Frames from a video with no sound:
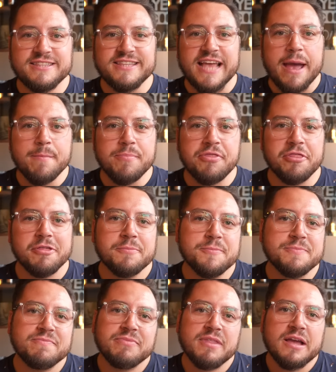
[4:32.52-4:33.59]
depth
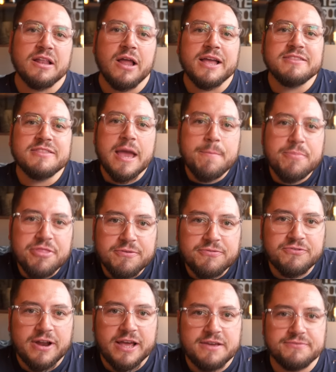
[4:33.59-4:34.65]
like depth of
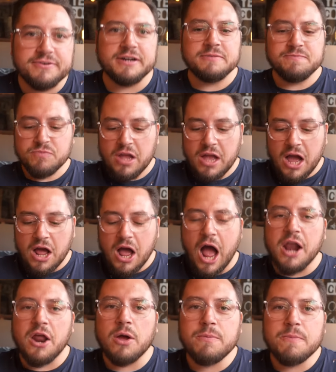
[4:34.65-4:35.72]
flavour.
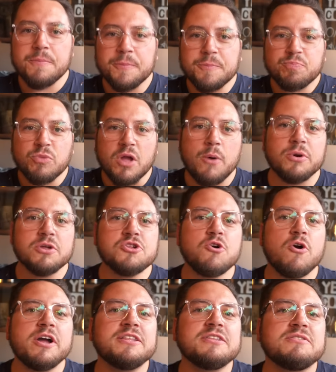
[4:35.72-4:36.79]
And I, I want to
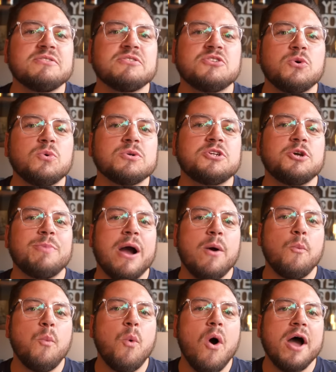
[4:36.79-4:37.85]
try and talk to you about
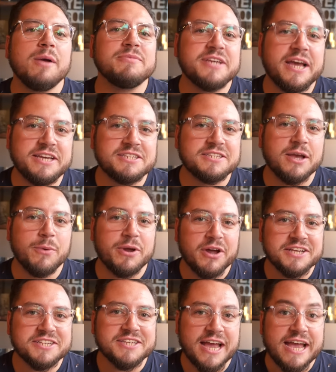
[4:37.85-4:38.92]
what I'm tasting when
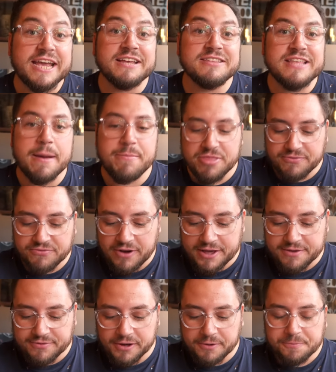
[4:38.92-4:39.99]
I say depth of
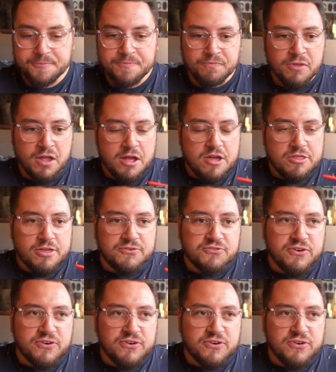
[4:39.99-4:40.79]
flavour. The